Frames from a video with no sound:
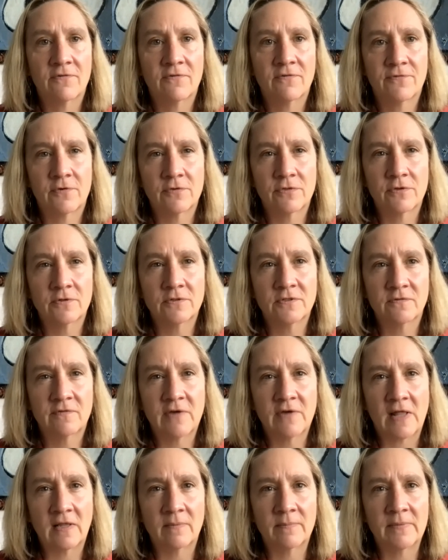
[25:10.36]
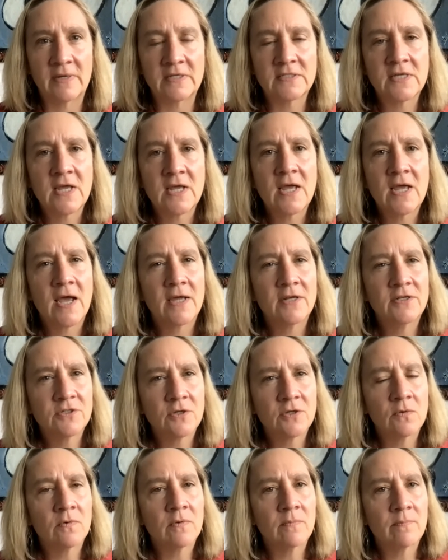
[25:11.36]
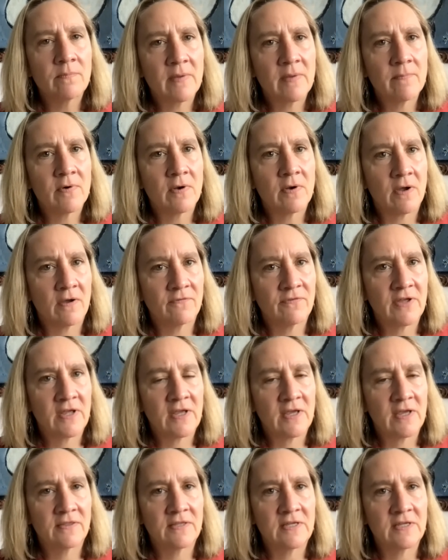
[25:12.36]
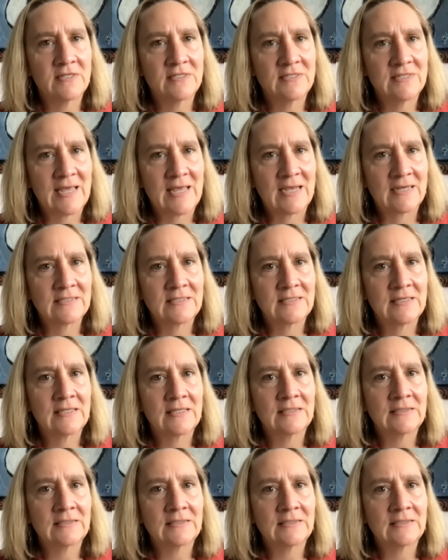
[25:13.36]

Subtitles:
further development. I don't remember offhand the exact